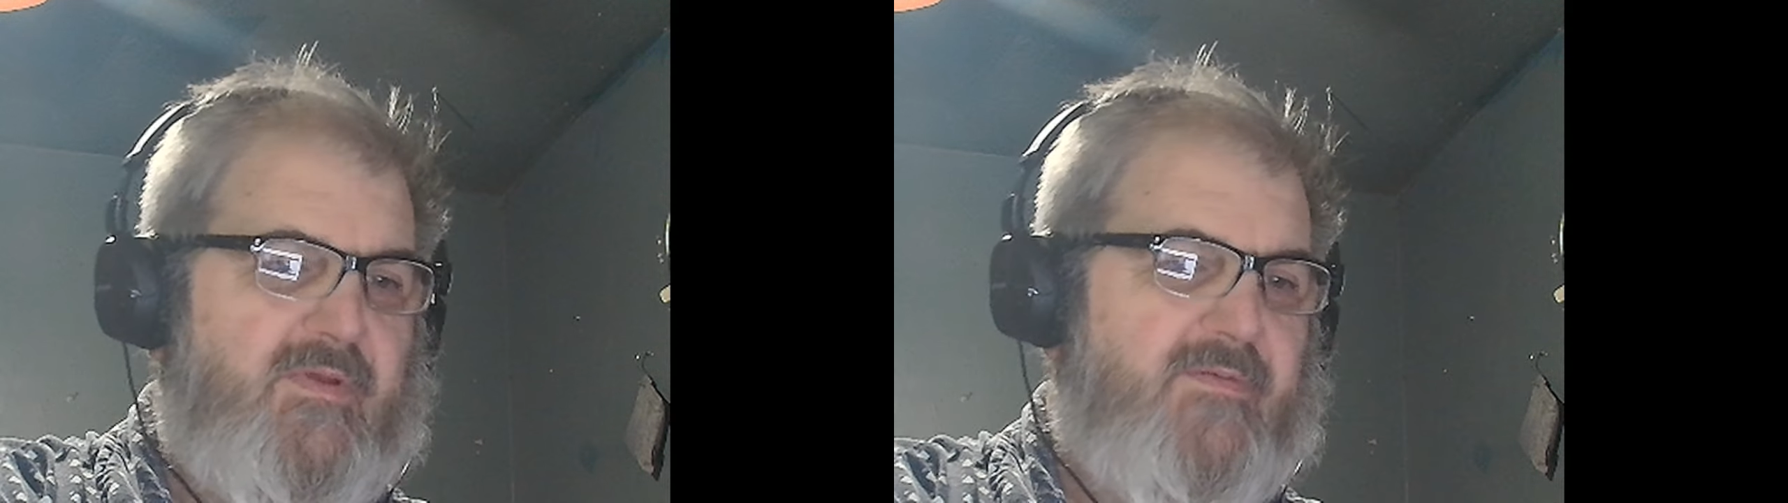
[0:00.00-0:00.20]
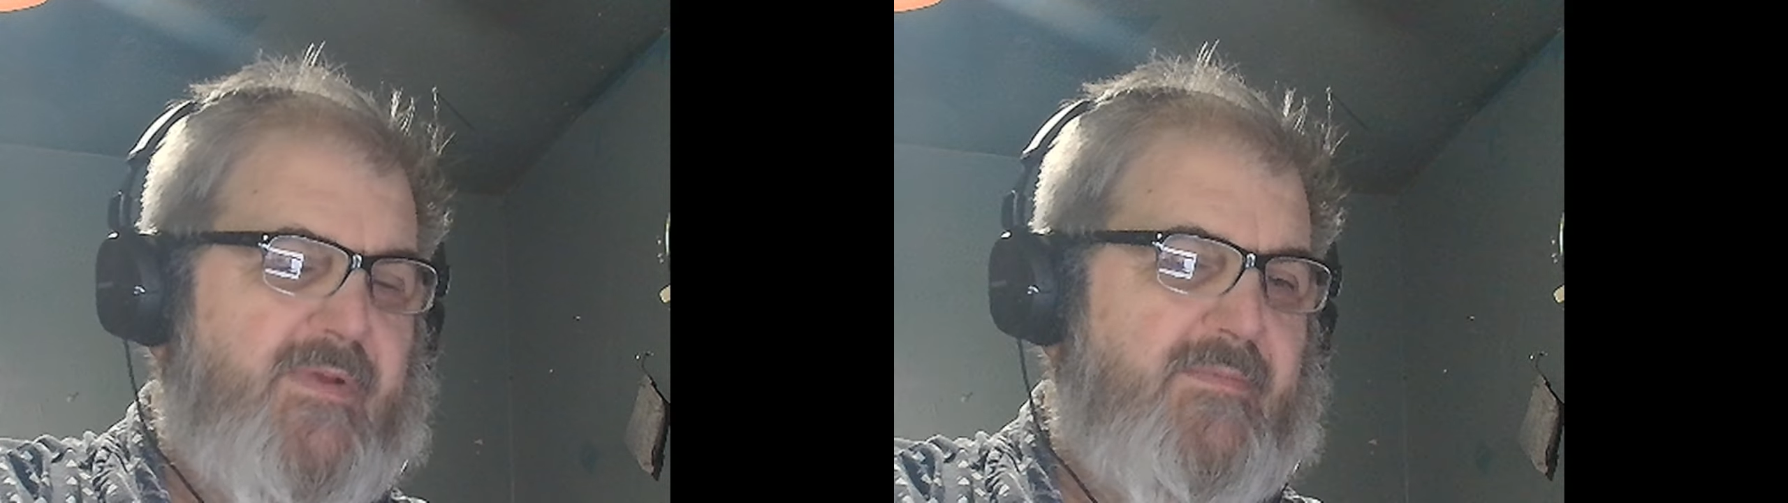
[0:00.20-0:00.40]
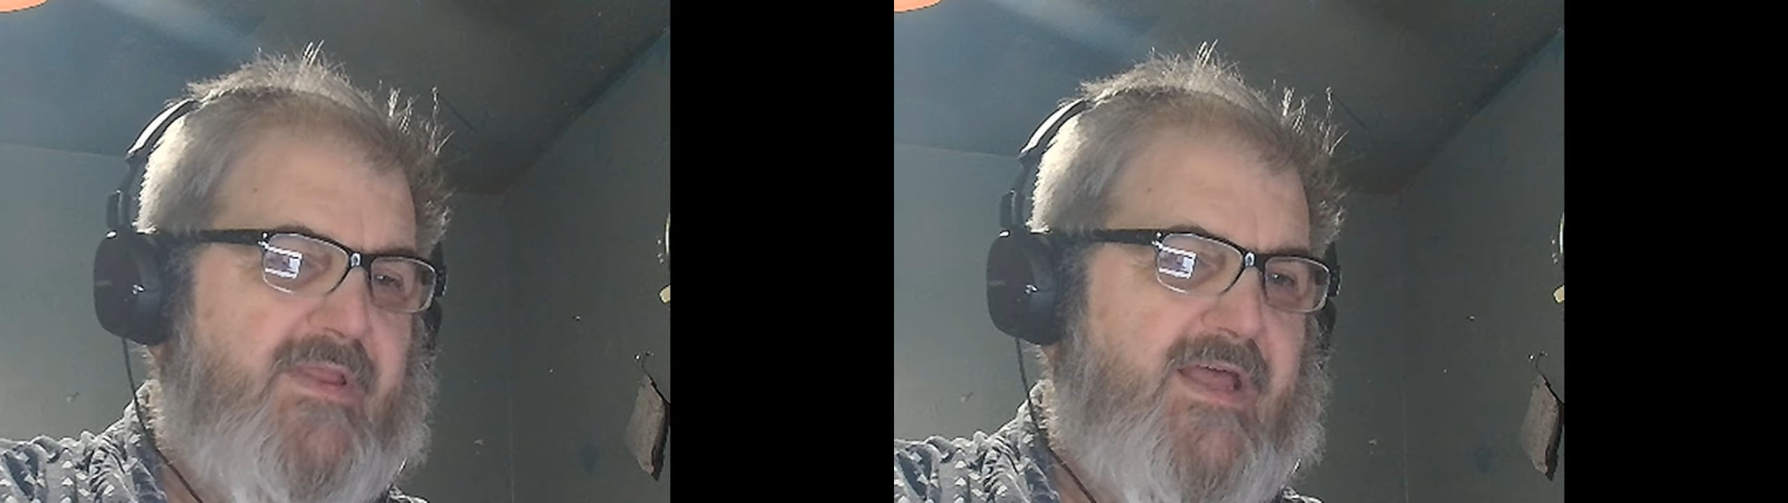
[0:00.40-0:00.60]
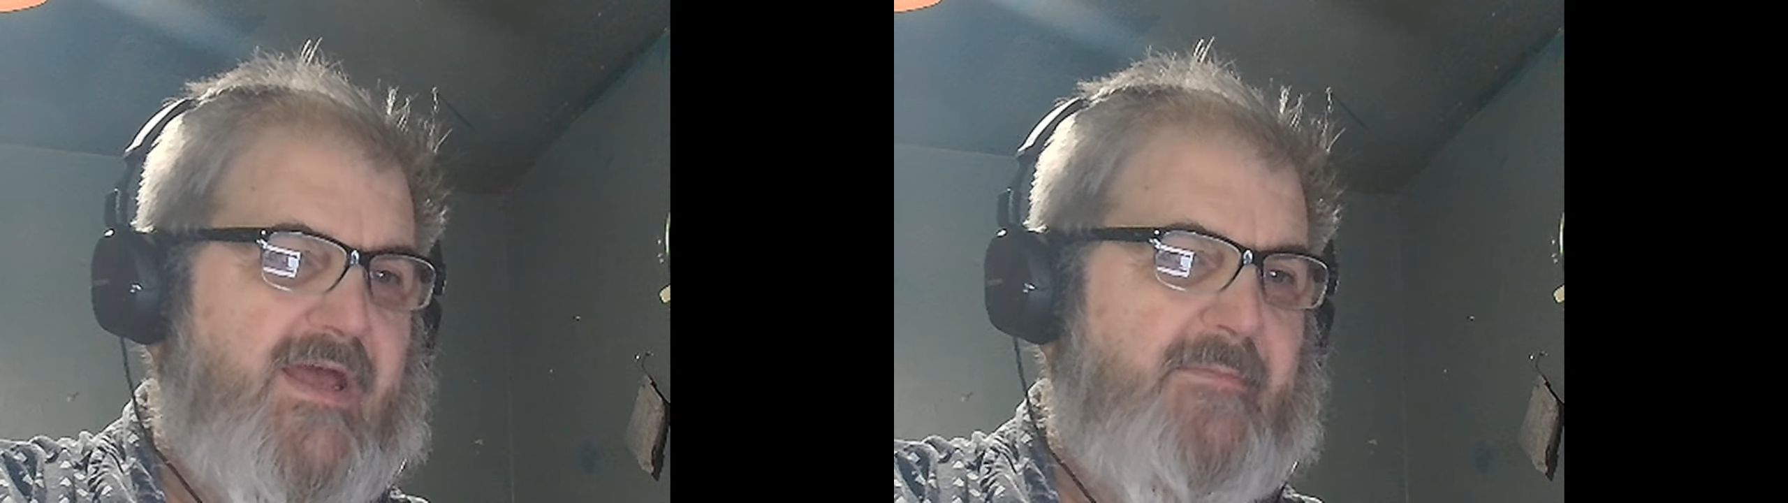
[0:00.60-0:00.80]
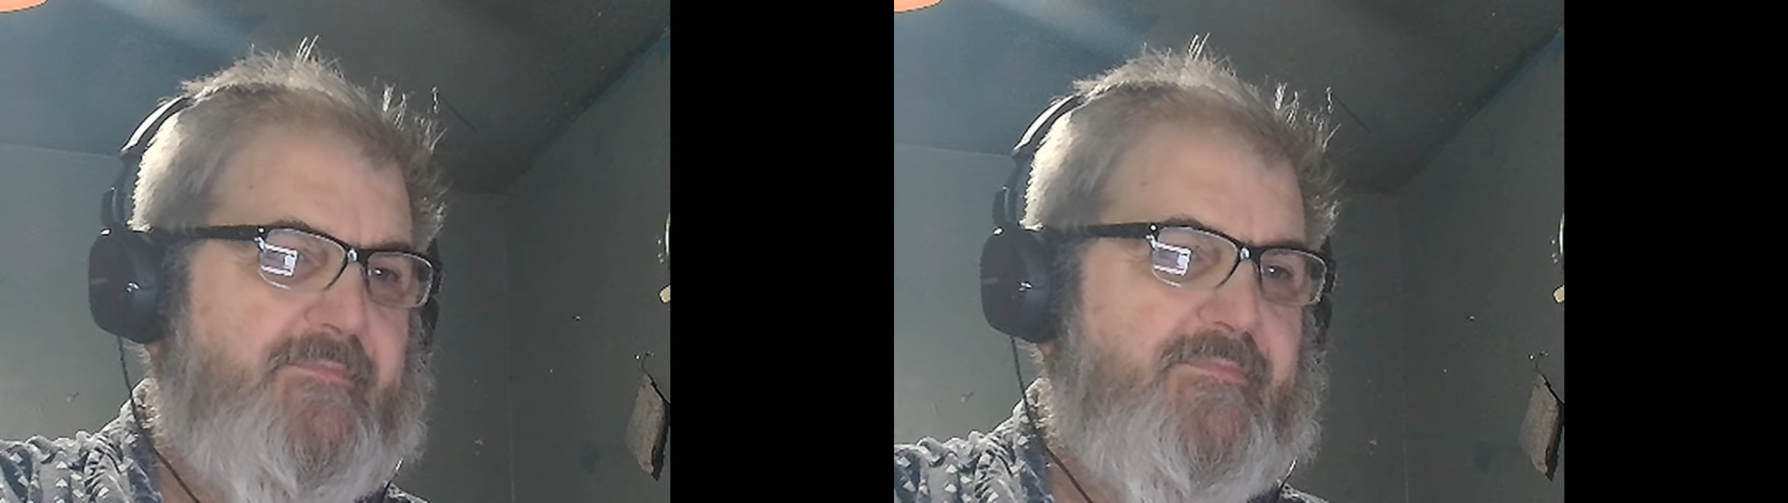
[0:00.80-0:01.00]
Remember
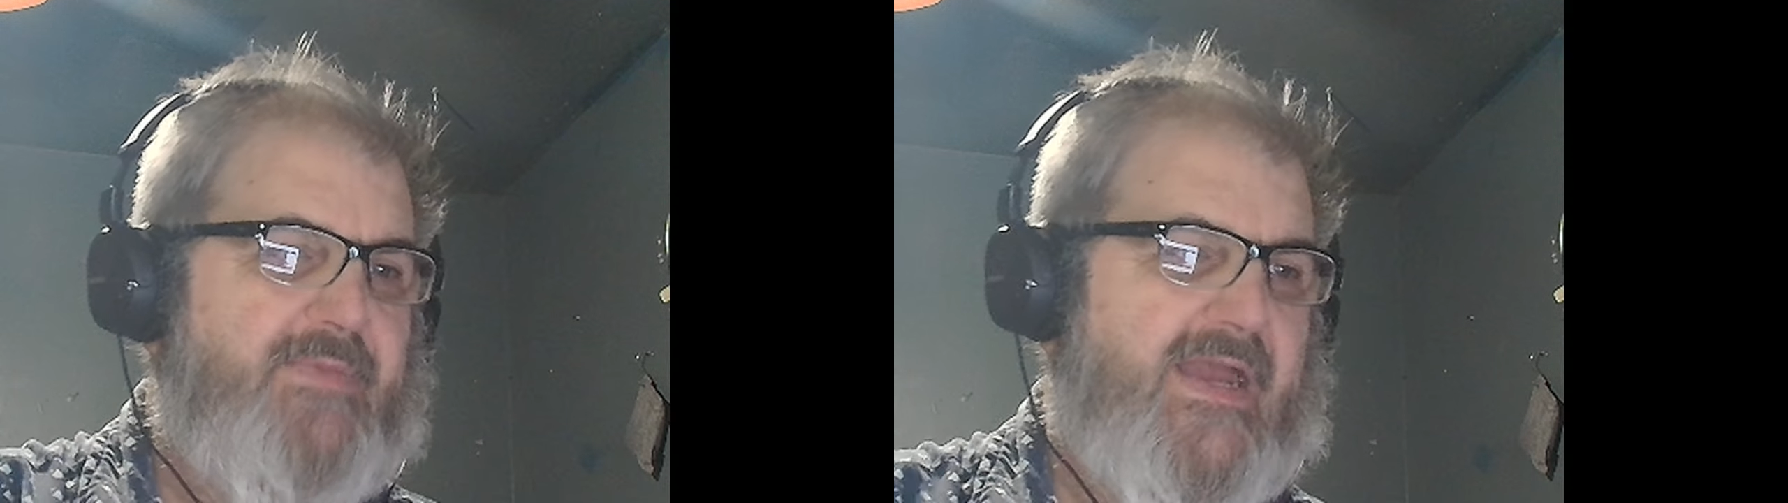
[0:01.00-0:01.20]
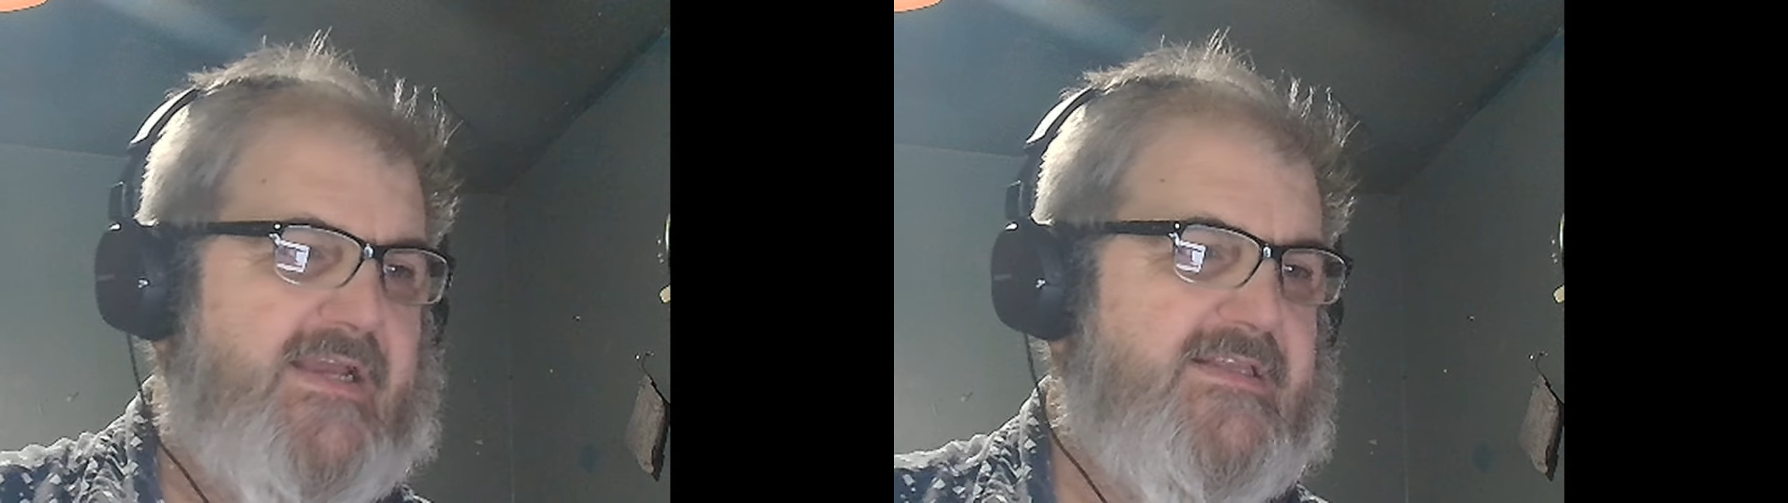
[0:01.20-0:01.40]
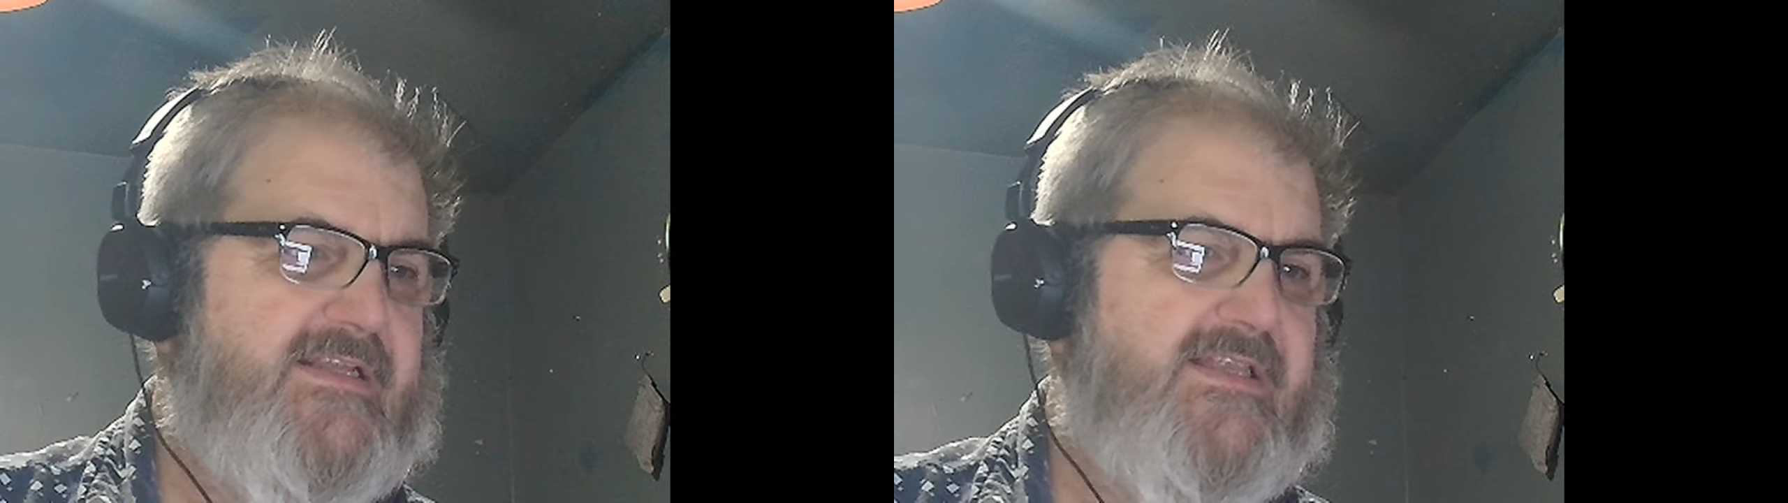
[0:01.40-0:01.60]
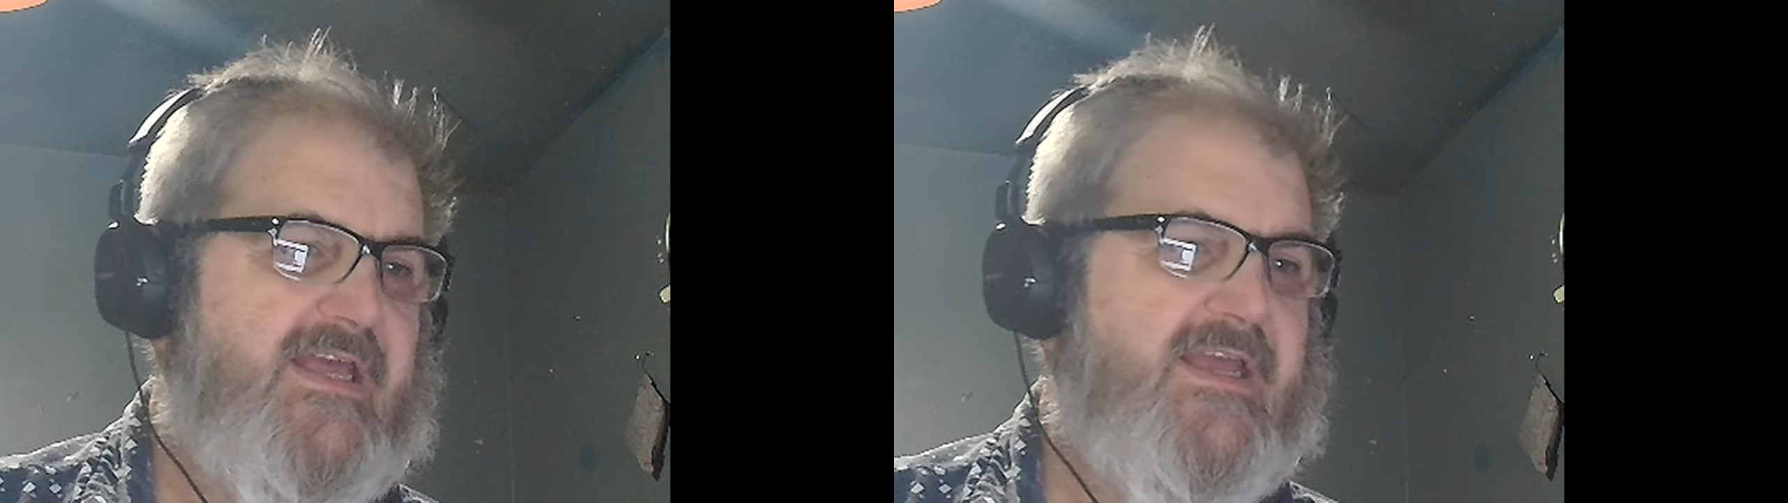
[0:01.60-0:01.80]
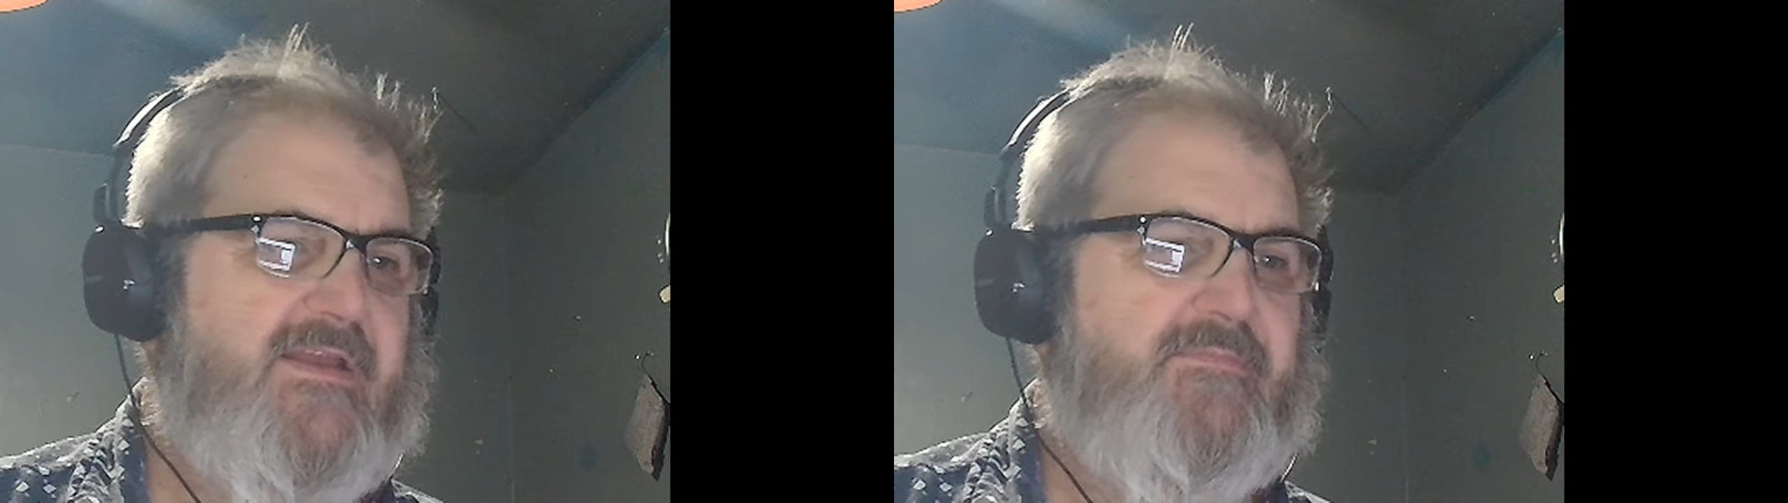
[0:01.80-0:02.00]
that back in the
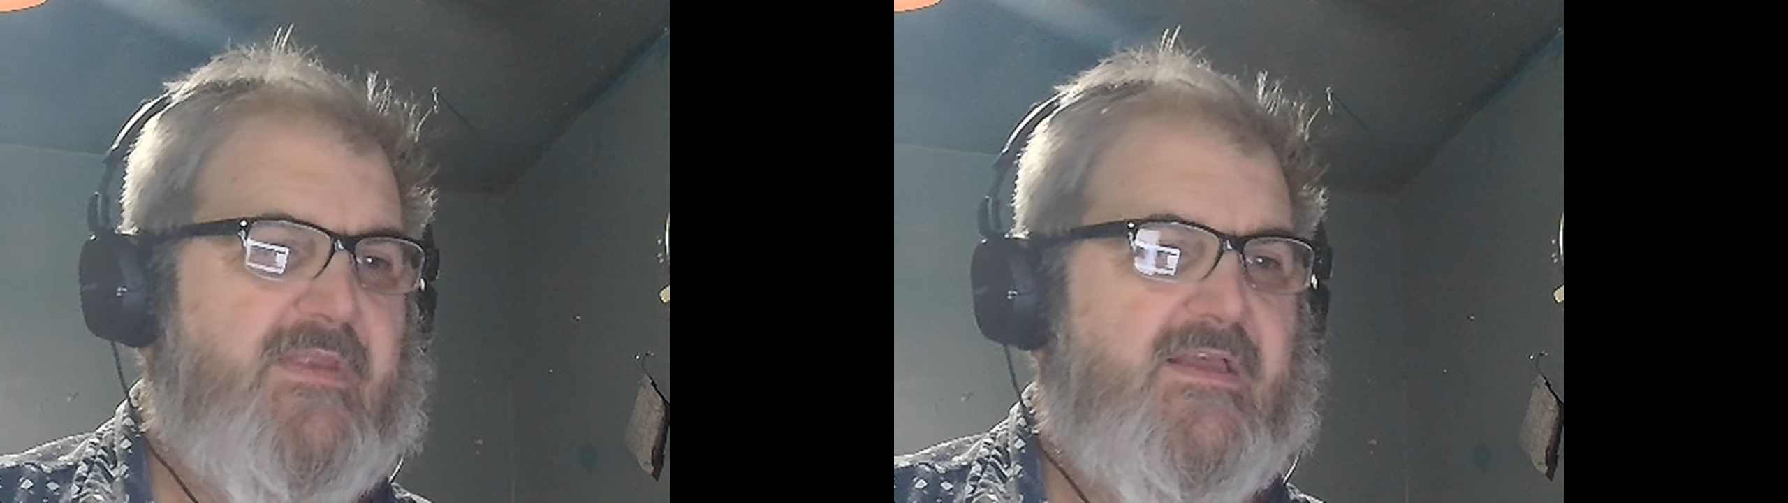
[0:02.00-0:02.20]
day?